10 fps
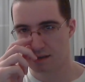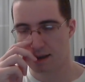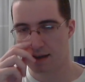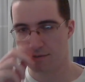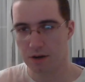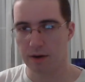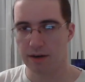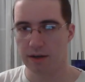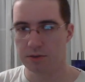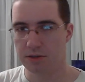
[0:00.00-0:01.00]
I have no
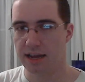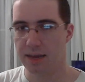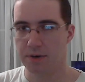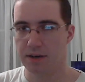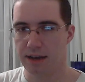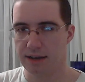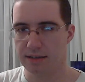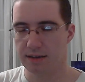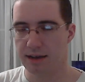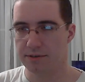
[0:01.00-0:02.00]
idea what's going to happen
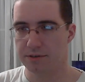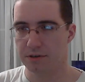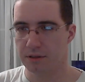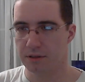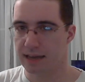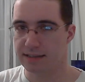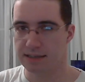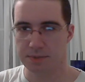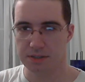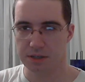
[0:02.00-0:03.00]
next after the last
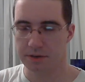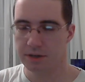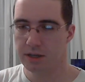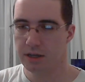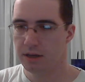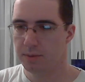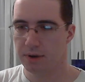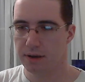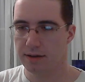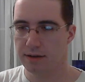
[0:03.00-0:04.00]
episode.
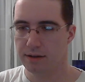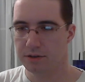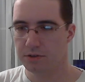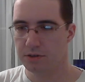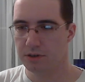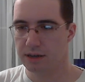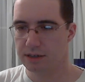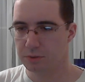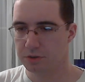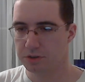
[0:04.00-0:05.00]
But the
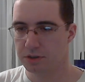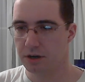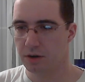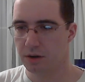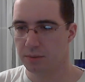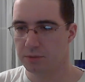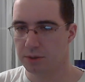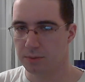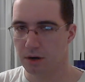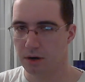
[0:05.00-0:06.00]
next one should go up
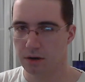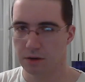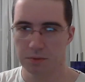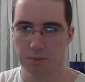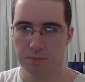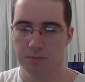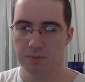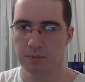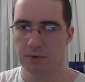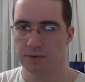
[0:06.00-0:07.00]
tomorrow,
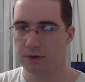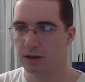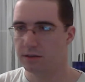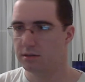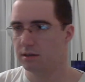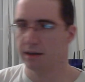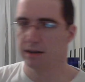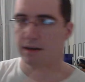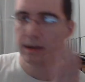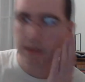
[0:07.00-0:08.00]
if not
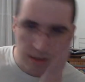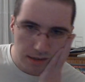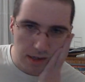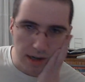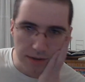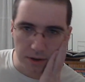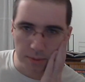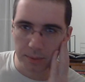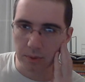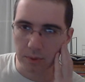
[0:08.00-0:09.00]
tonight. I can never
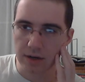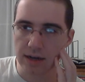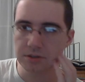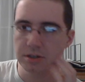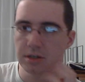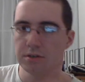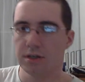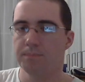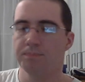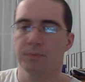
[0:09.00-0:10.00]
remember when it actually goes
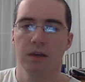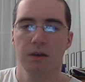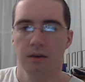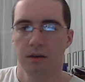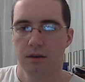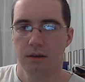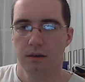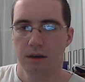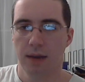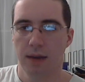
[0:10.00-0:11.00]
up.
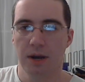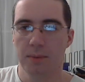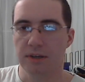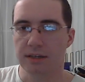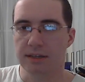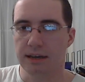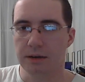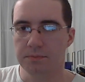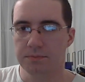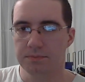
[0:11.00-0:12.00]
I'm rambling now.